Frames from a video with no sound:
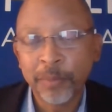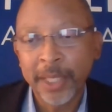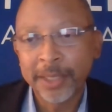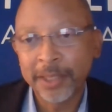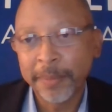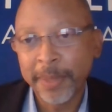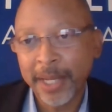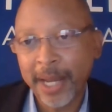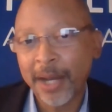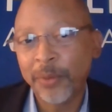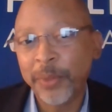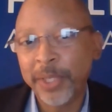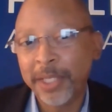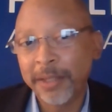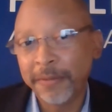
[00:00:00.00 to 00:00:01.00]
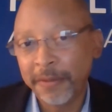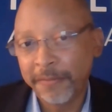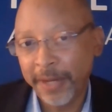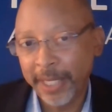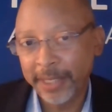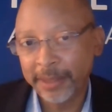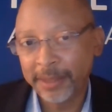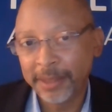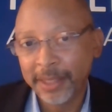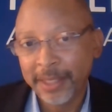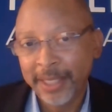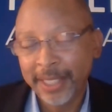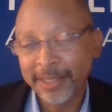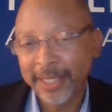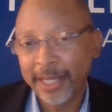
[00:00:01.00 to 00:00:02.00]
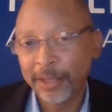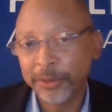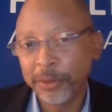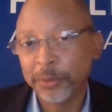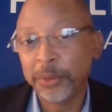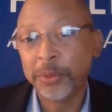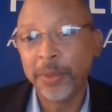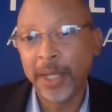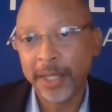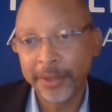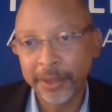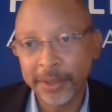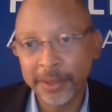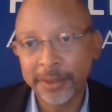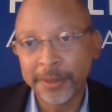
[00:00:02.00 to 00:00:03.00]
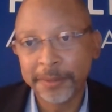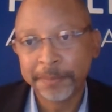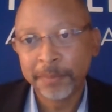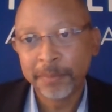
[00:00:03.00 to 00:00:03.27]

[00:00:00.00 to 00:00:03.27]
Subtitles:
it's about how we give advice and counsel to others.